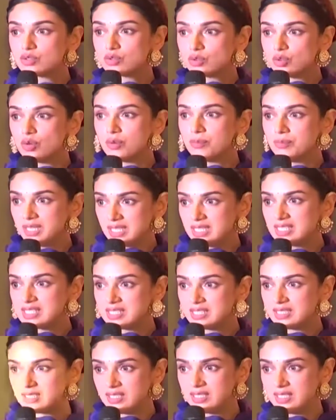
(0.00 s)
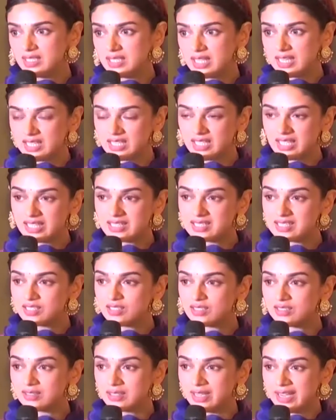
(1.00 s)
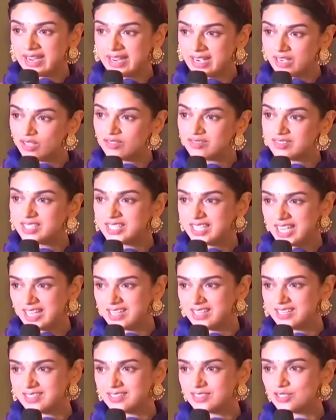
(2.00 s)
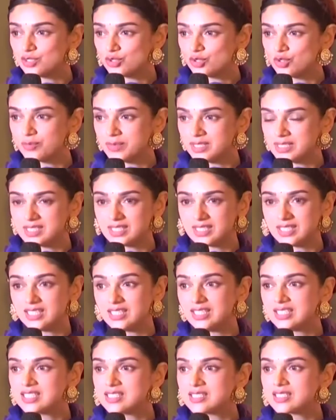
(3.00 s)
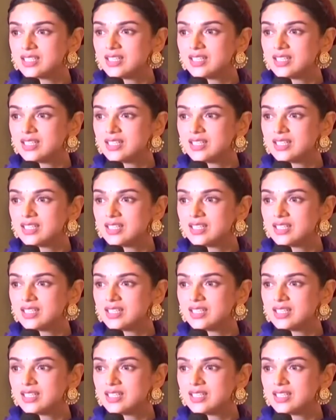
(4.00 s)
so amazingly and he gets in the head of the character so amazingly,